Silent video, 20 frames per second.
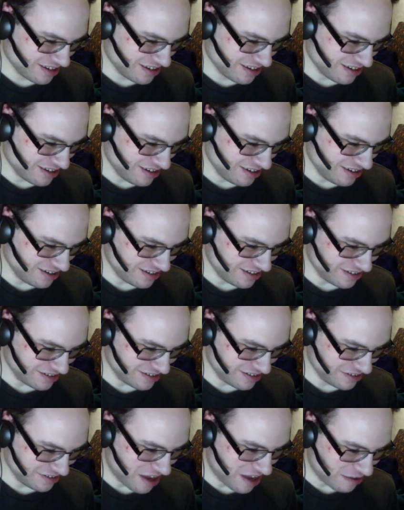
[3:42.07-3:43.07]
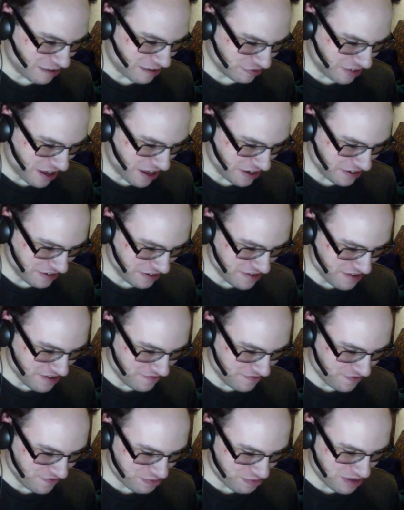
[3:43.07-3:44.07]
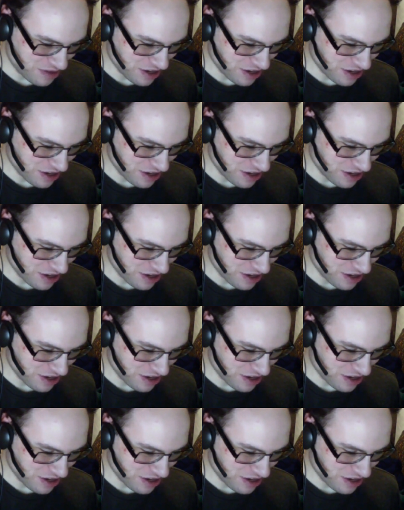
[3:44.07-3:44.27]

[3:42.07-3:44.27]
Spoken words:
because that was like in Forbidden.